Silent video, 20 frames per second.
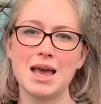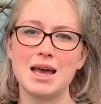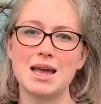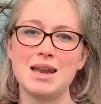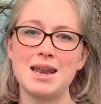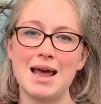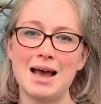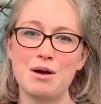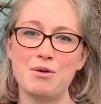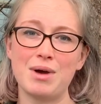
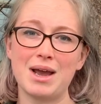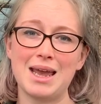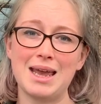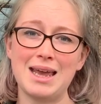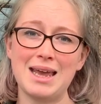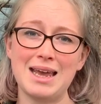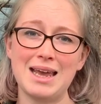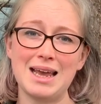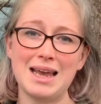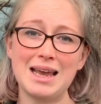Now
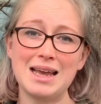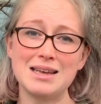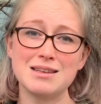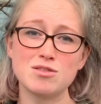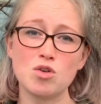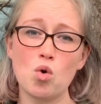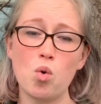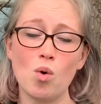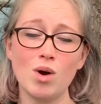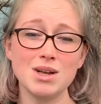he is
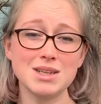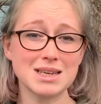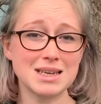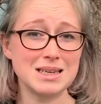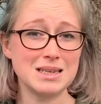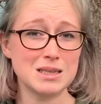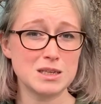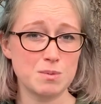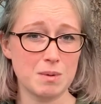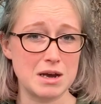quite a
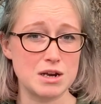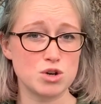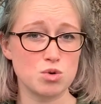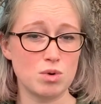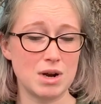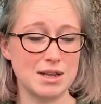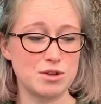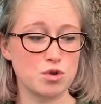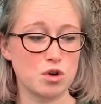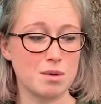special
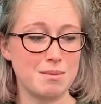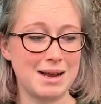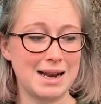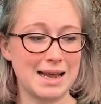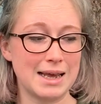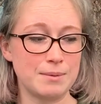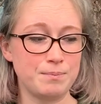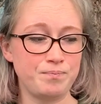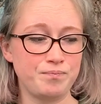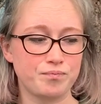little
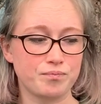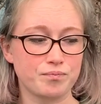chameleon.